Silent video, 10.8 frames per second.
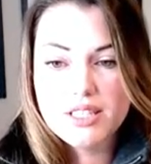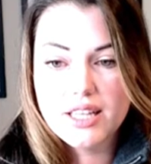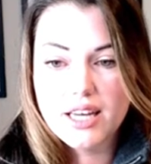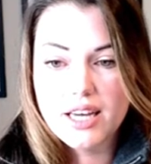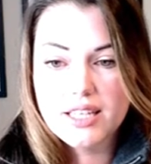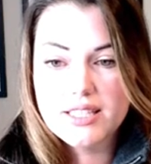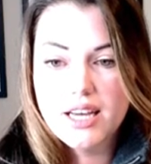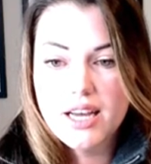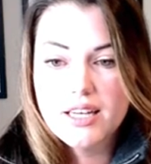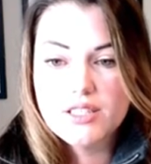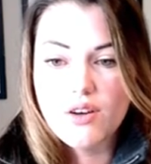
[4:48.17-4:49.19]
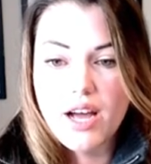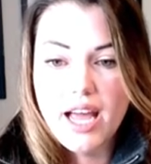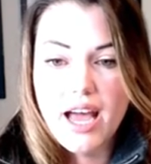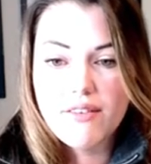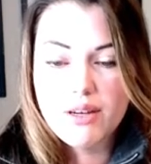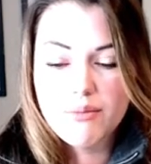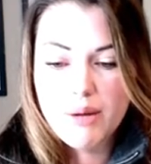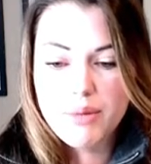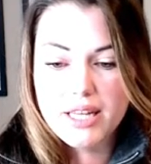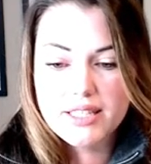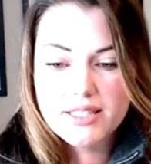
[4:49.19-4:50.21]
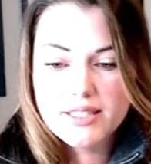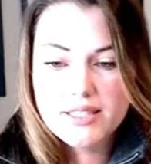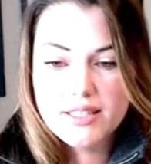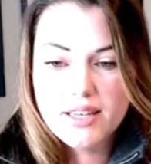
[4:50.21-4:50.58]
this. So I have in my buttons